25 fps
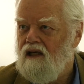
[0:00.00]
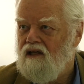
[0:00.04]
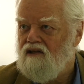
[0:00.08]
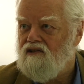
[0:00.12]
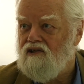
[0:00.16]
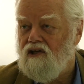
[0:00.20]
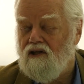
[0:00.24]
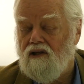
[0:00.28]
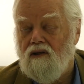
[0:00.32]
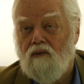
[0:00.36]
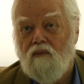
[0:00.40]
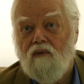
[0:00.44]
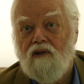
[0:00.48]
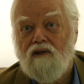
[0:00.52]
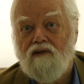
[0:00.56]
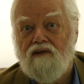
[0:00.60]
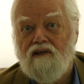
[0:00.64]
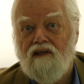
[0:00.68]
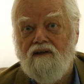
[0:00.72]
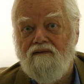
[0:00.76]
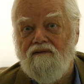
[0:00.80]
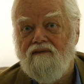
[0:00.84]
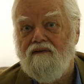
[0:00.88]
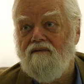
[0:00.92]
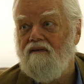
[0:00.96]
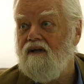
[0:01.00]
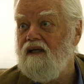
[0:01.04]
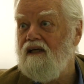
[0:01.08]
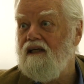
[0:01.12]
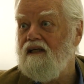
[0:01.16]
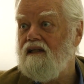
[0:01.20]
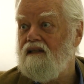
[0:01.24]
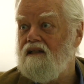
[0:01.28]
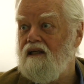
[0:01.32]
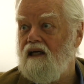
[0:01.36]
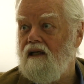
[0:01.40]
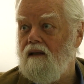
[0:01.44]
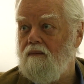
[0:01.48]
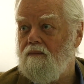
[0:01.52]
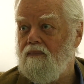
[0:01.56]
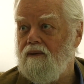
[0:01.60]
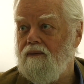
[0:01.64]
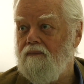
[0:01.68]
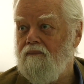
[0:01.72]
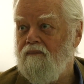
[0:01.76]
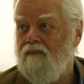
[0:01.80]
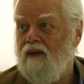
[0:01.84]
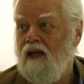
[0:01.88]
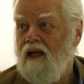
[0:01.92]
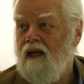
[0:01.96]
So they weren't even lit
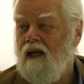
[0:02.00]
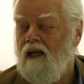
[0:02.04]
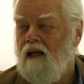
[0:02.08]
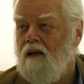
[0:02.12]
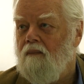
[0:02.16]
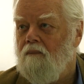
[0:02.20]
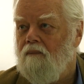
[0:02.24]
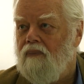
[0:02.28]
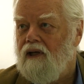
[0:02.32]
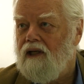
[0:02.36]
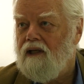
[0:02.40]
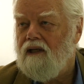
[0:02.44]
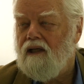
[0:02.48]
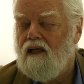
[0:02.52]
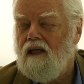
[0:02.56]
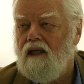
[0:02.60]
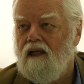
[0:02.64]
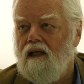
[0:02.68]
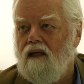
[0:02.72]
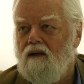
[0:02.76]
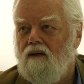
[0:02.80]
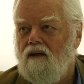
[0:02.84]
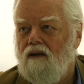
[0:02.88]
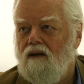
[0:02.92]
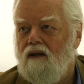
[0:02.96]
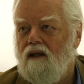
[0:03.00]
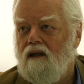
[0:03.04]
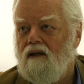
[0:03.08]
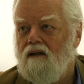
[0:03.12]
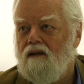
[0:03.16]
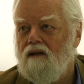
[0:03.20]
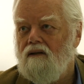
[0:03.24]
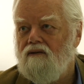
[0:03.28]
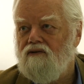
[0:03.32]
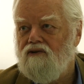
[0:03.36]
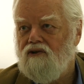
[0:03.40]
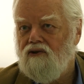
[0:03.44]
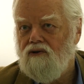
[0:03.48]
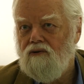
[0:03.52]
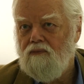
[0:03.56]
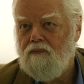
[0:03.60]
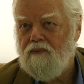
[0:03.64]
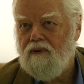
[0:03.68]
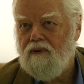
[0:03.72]
up. But in two